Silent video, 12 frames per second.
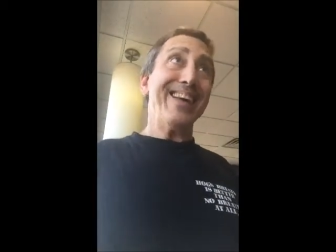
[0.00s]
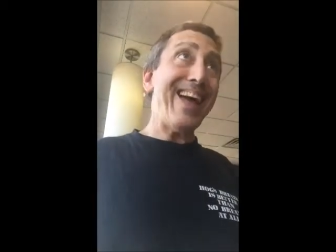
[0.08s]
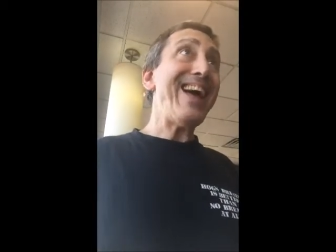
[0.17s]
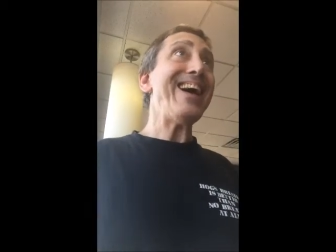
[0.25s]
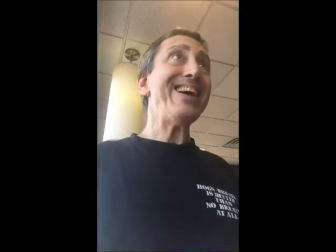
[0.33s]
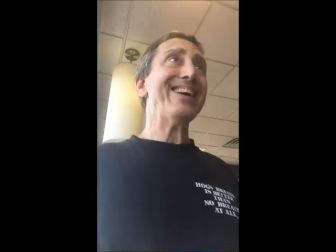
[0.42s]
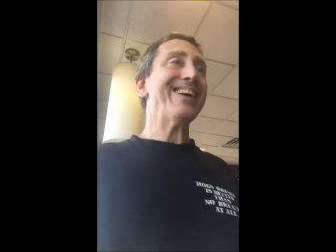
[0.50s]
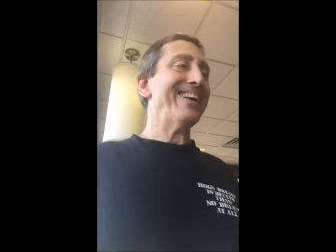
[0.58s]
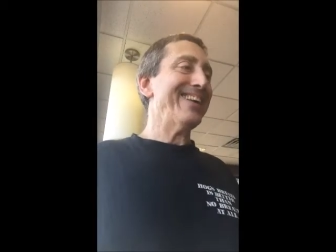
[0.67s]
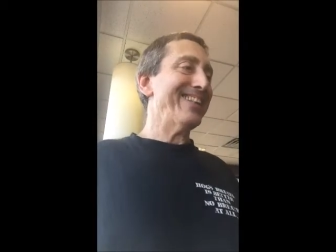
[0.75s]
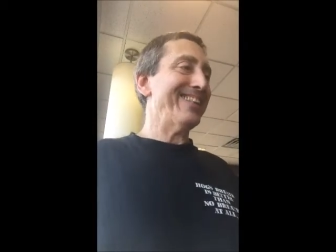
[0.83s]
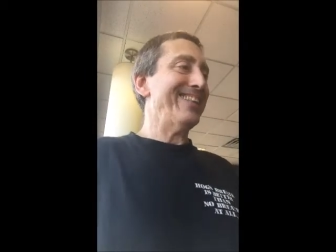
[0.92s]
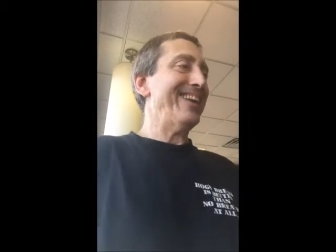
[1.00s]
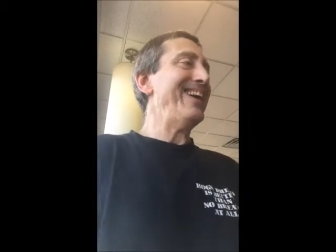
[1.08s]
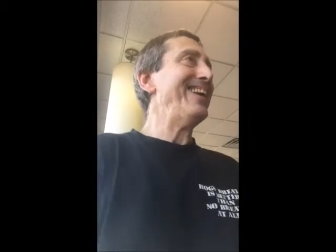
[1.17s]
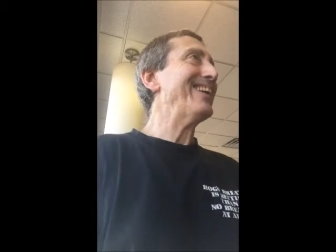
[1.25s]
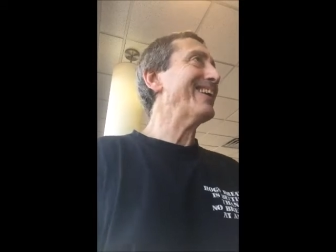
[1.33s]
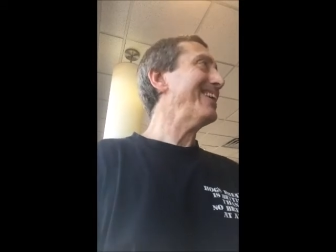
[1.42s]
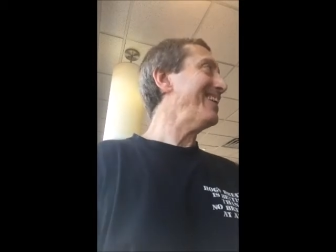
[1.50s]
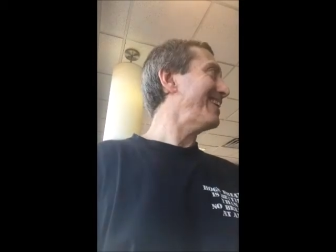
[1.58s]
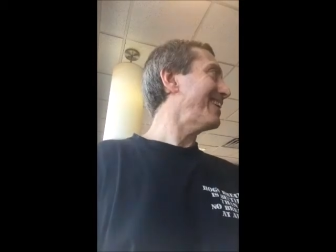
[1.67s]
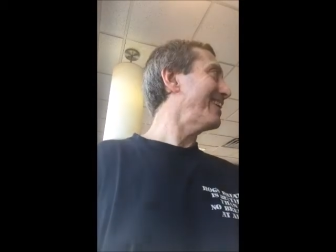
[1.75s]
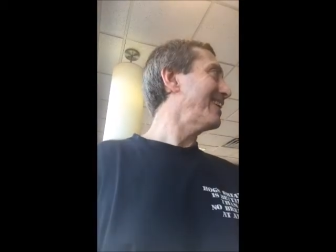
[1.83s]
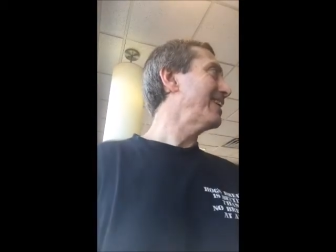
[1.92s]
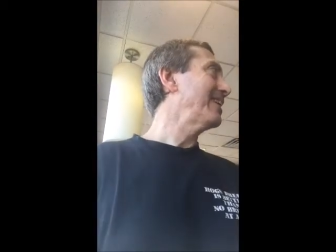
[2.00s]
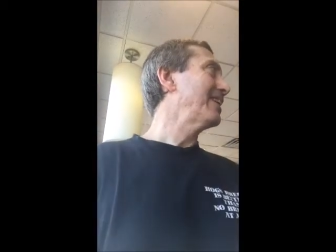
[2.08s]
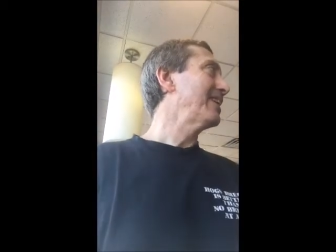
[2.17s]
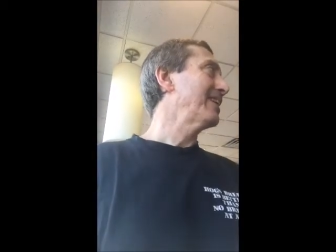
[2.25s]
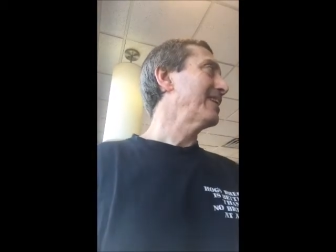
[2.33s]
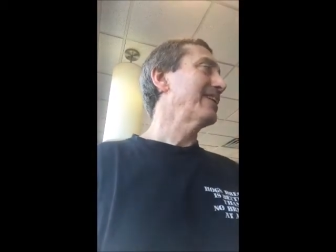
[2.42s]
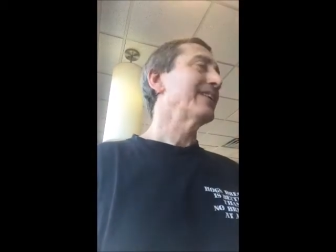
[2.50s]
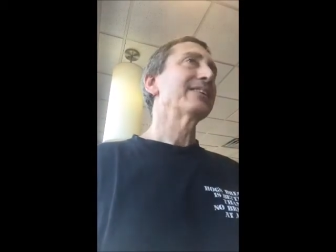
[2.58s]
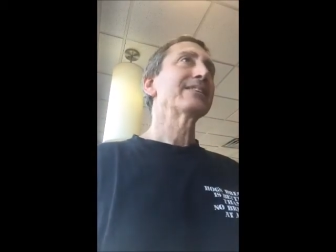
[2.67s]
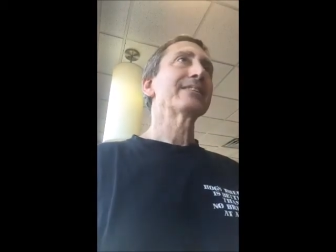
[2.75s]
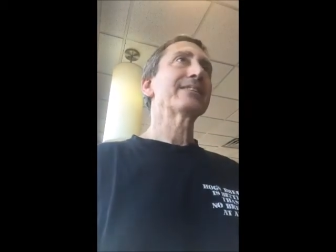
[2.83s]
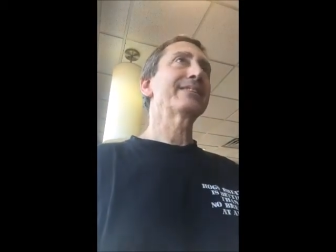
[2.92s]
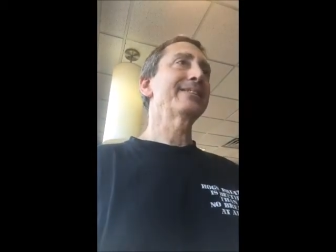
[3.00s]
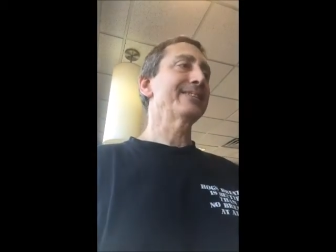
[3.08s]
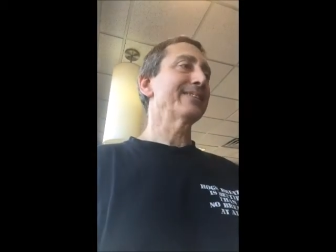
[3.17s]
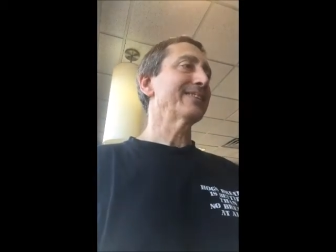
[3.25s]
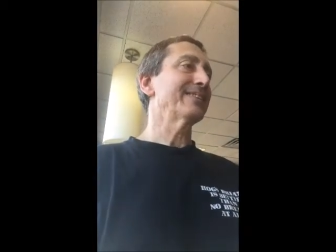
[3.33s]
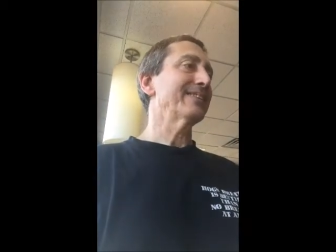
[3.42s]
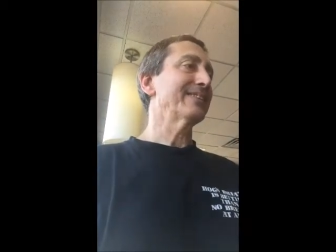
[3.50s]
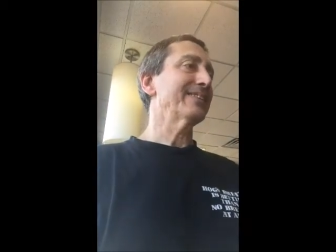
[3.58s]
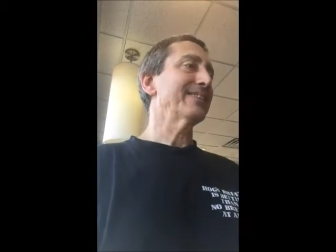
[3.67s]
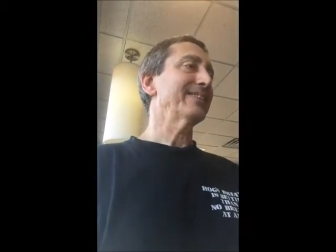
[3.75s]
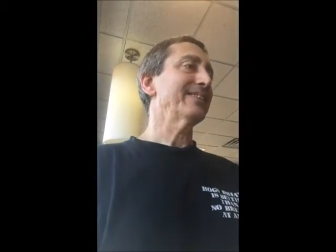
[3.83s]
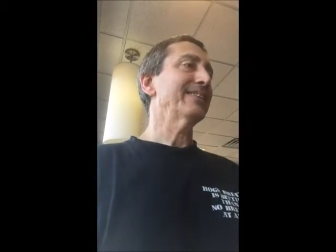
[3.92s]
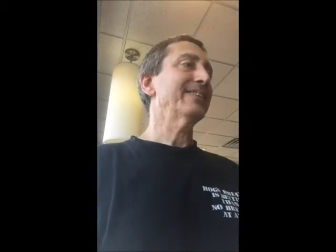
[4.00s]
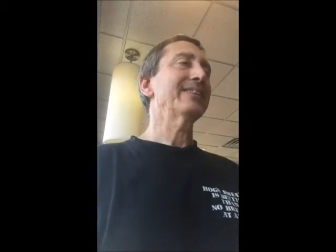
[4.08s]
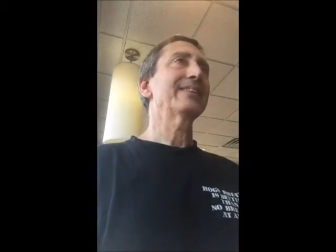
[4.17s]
Yeah, yeah, yeah. Again, it all comes back